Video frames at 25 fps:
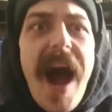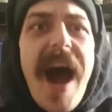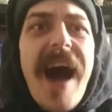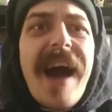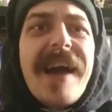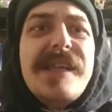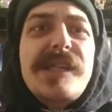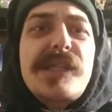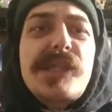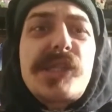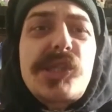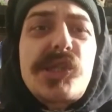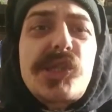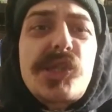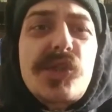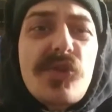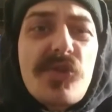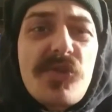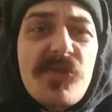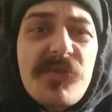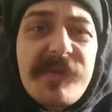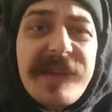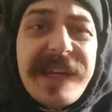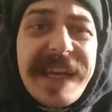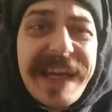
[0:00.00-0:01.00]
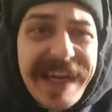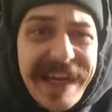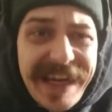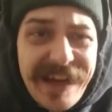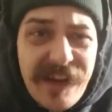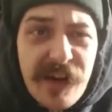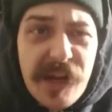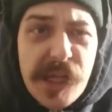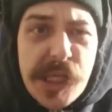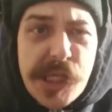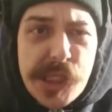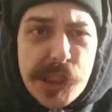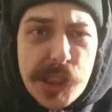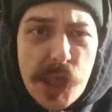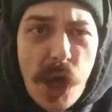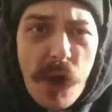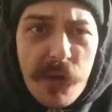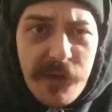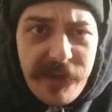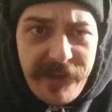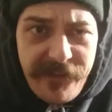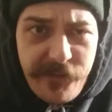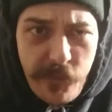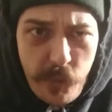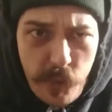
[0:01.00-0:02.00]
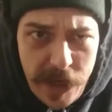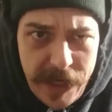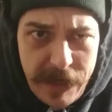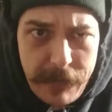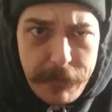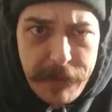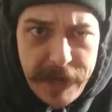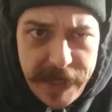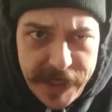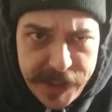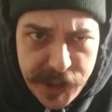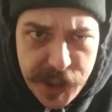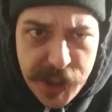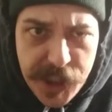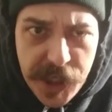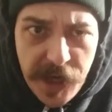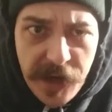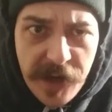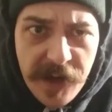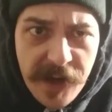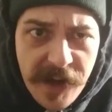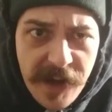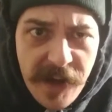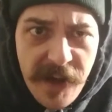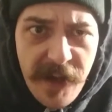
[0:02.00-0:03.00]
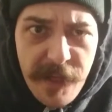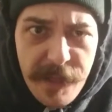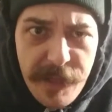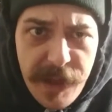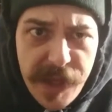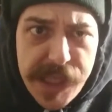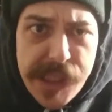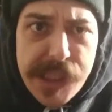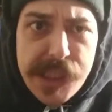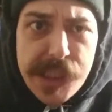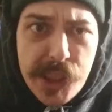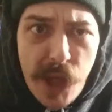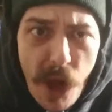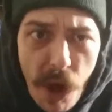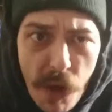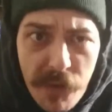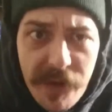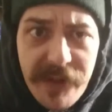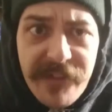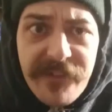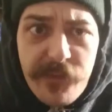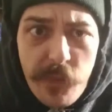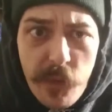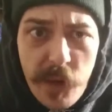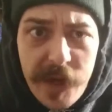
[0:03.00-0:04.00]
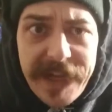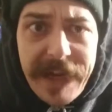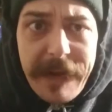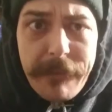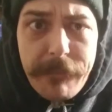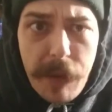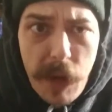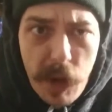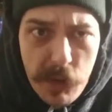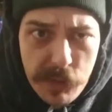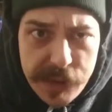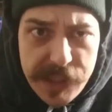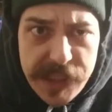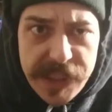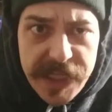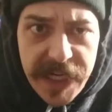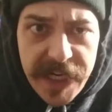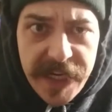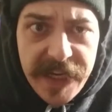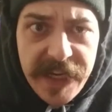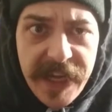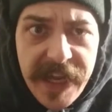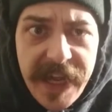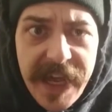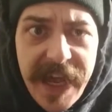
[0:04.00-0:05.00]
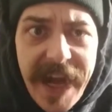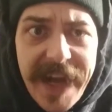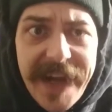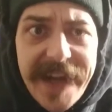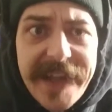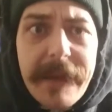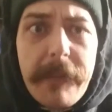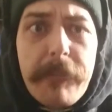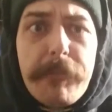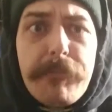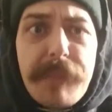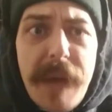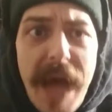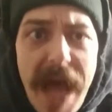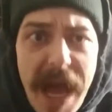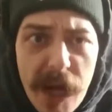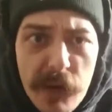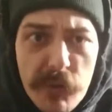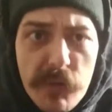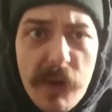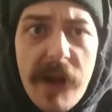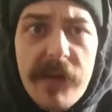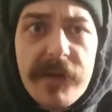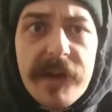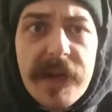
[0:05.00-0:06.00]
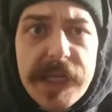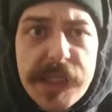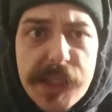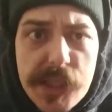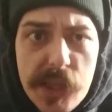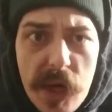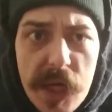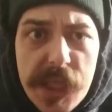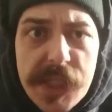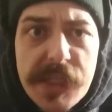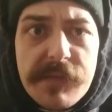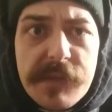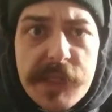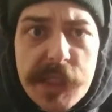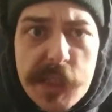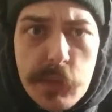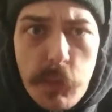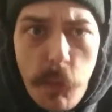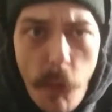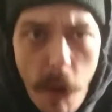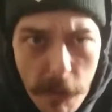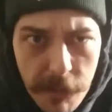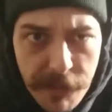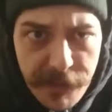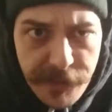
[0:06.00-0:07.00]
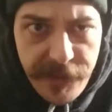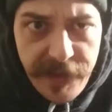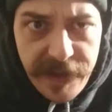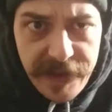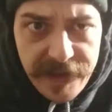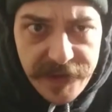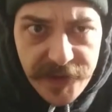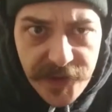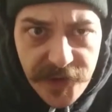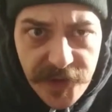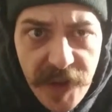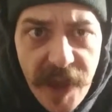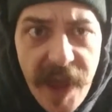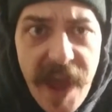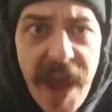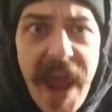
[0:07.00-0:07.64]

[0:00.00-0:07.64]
I zoomed in on a Skull and Void picture that Skull and Void had posted, and in the background I saw some Swampthings.